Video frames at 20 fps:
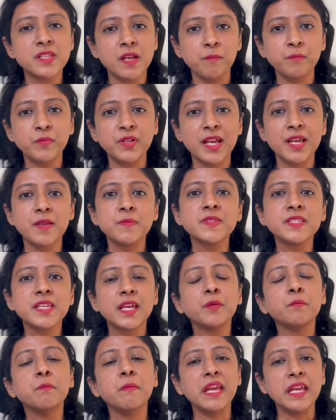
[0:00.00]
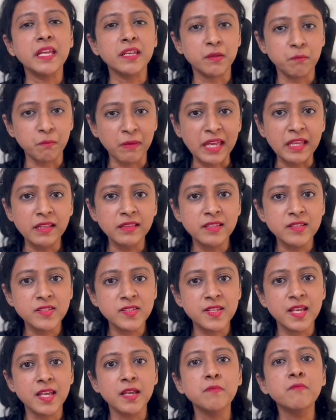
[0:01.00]
sometimes it may remain the
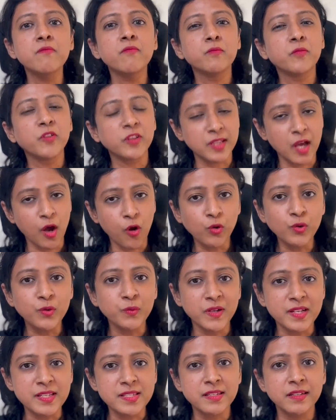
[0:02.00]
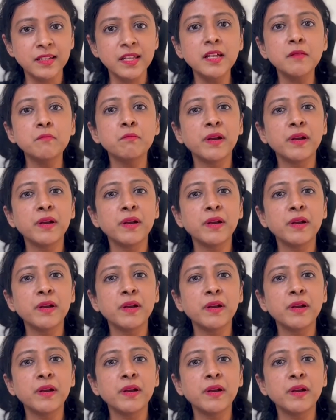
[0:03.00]
same without worsening,